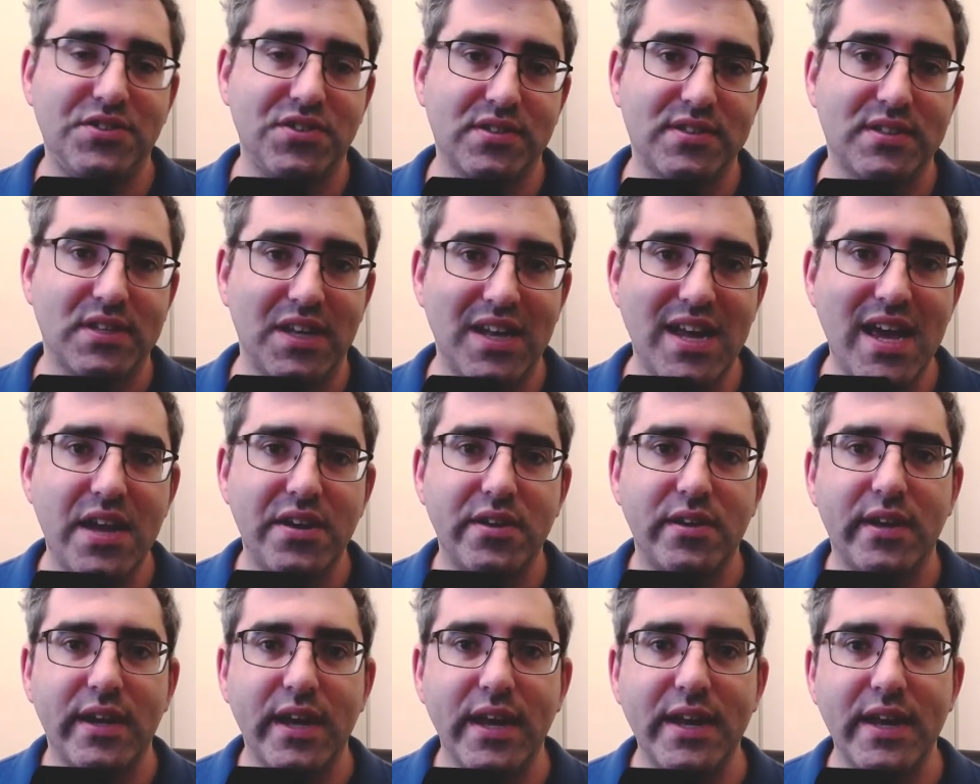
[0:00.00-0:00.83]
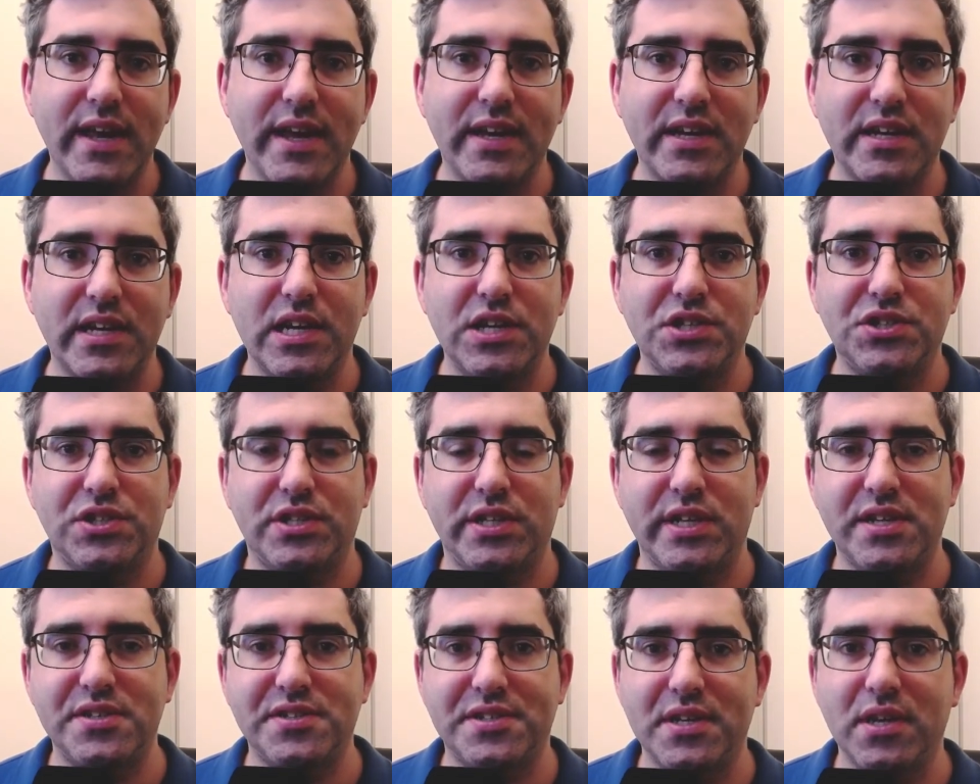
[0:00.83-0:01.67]
just a letter in
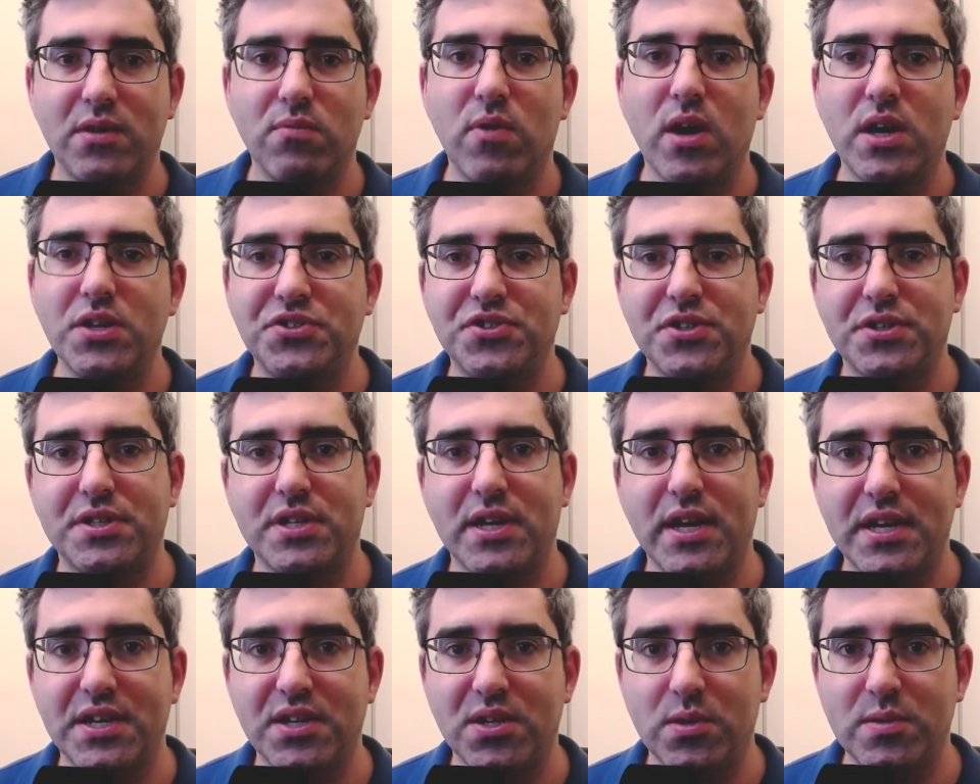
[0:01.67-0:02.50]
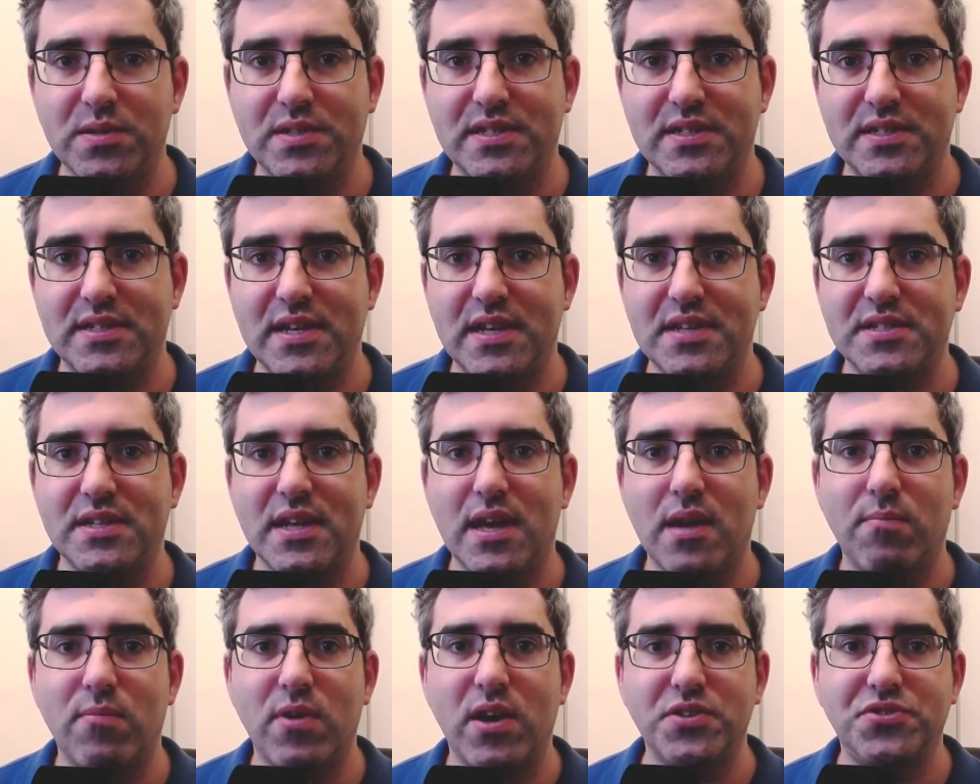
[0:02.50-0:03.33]
English listing what your diagnosis is
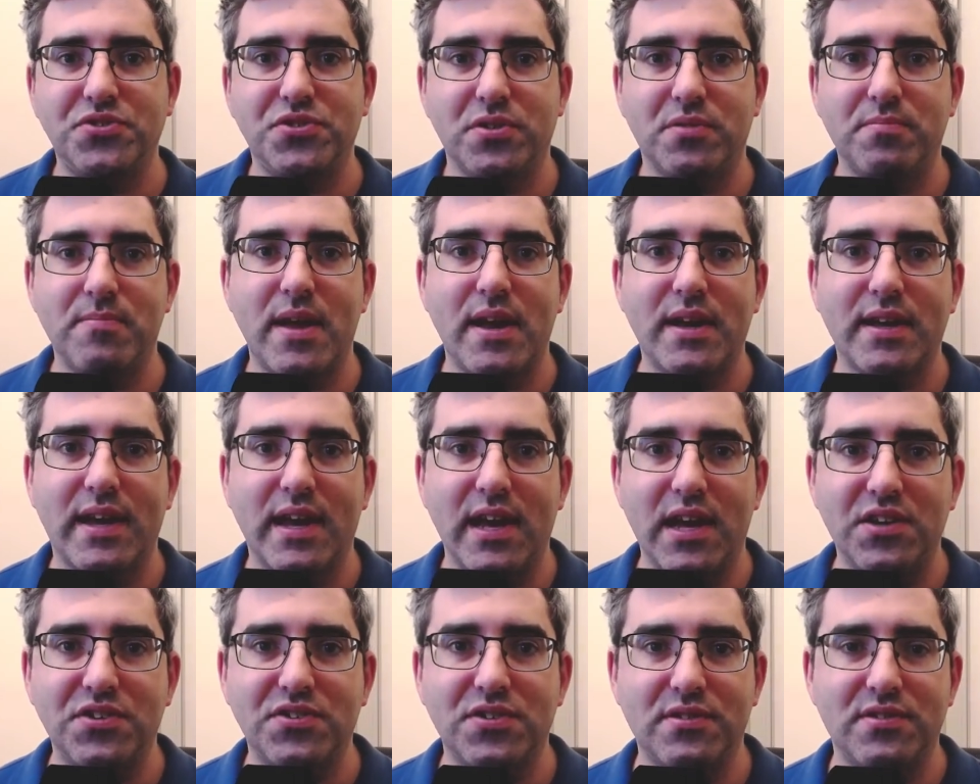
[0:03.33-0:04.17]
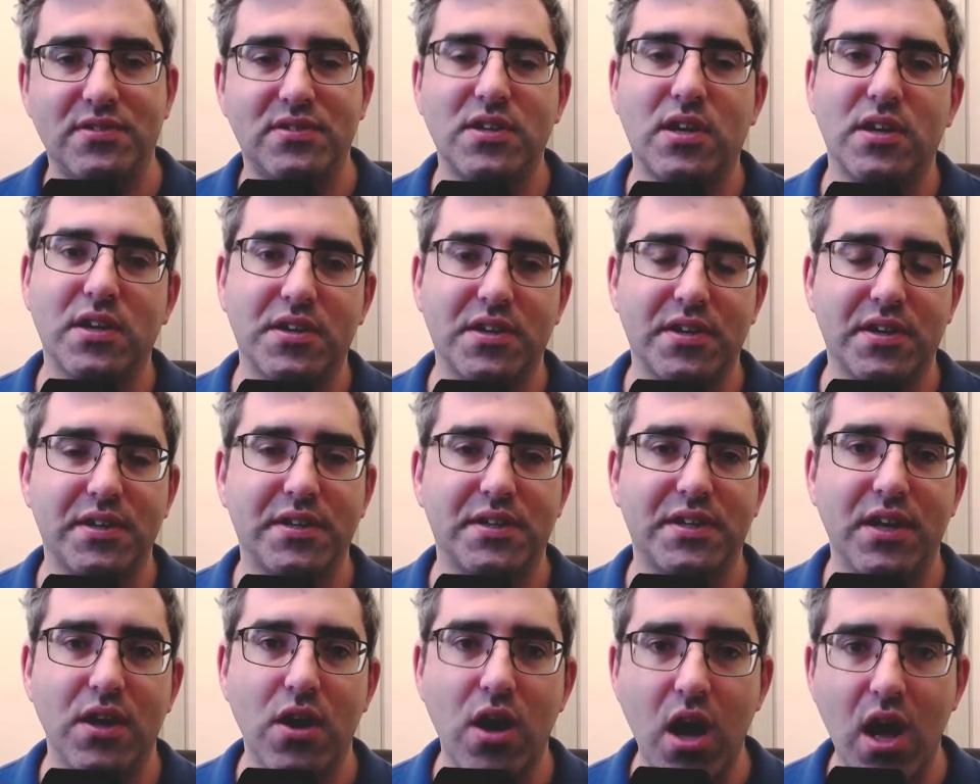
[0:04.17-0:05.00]
and what your medications are
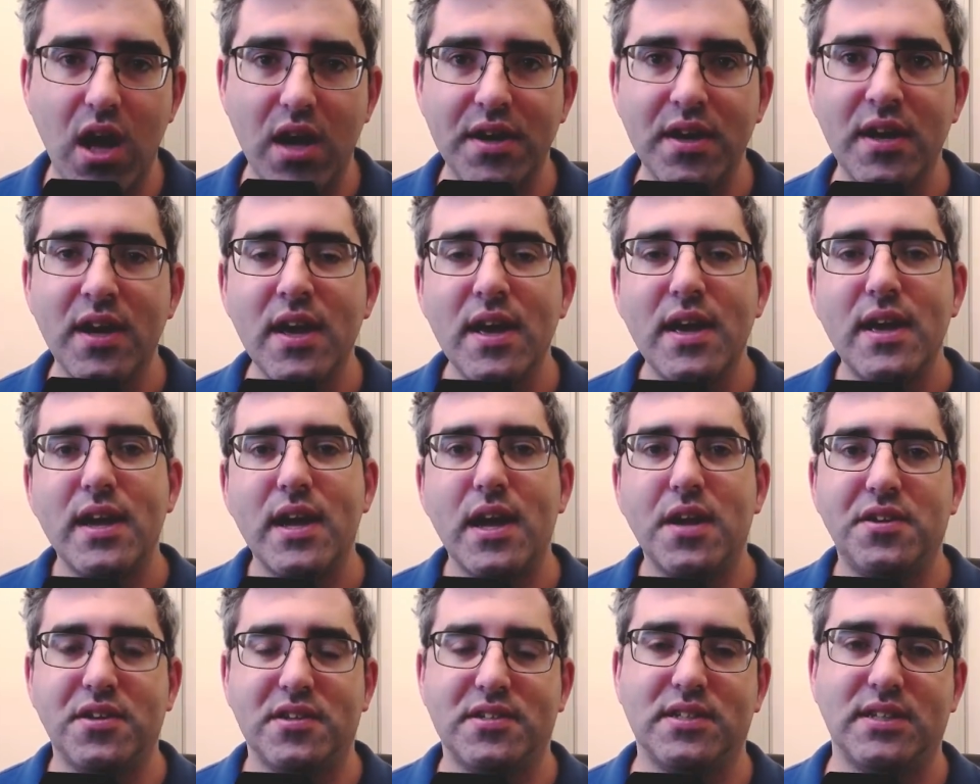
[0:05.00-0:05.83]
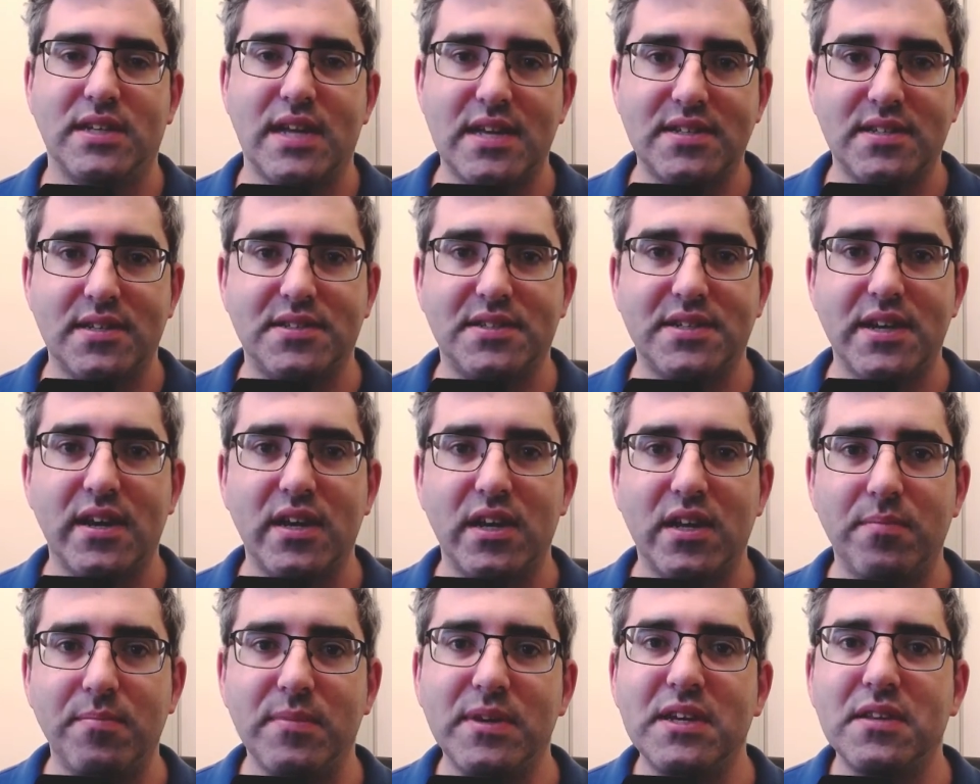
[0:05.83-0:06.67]
currently on. It doesn't
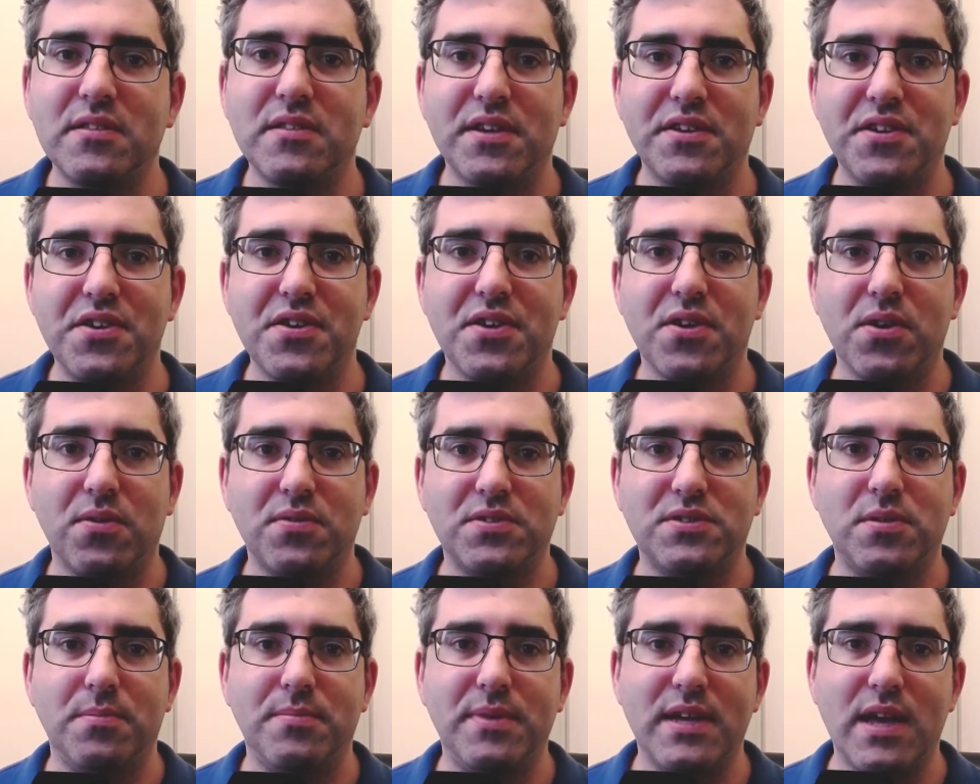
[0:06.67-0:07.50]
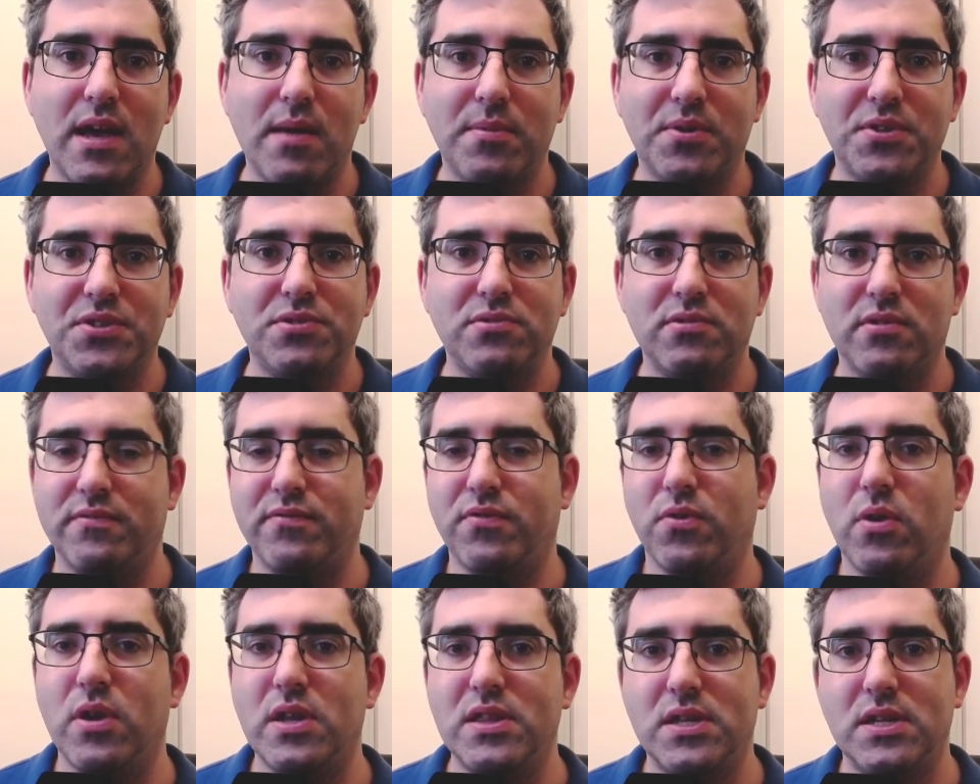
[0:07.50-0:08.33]
necessarily mean that you're going to be able to
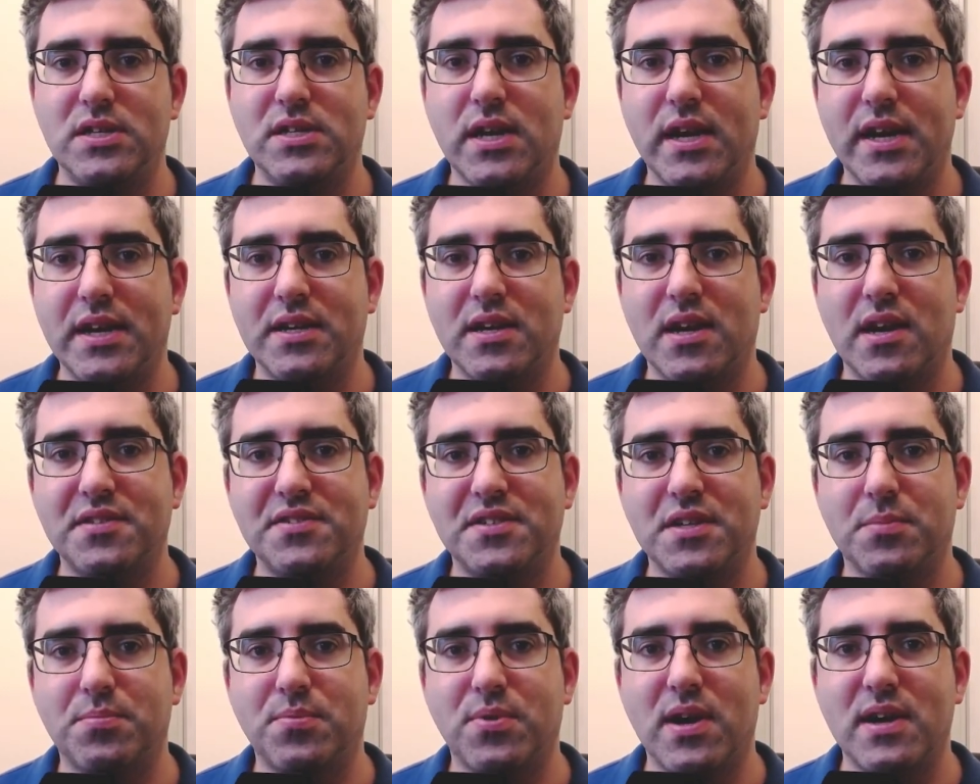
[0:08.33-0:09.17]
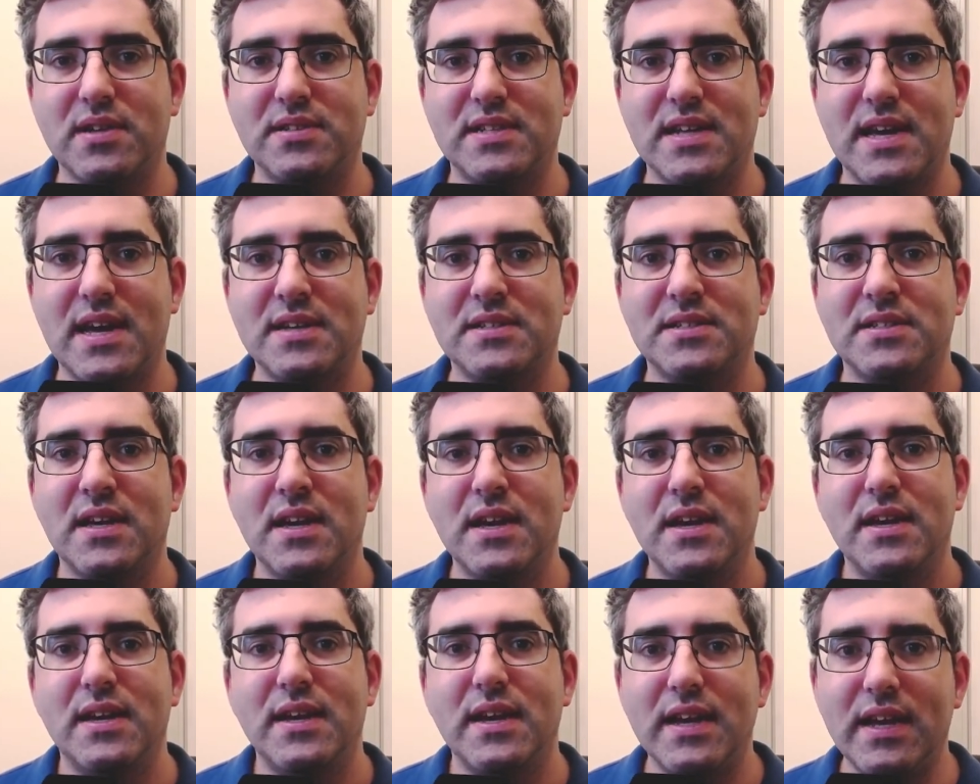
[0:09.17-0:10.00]
avoid the diagnostic process